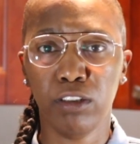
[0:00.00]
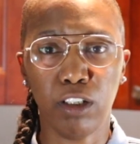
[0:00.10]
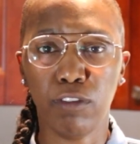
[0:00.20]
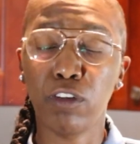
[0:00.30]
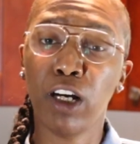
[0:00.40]

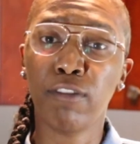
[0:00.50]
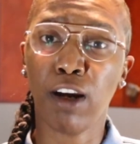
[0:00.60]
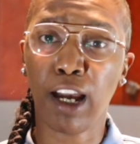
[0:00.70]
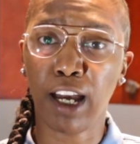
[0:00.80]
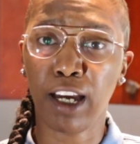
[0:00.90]
So if you
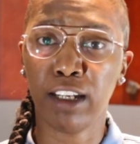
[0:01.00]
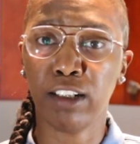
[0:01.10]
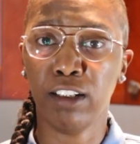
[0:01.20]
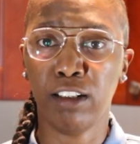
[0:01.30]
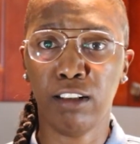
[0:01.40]
never
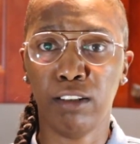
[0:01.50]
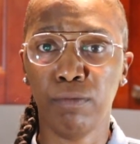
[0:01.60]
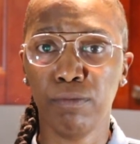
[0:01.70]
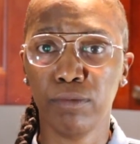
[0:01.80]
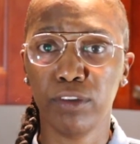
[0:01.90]
had a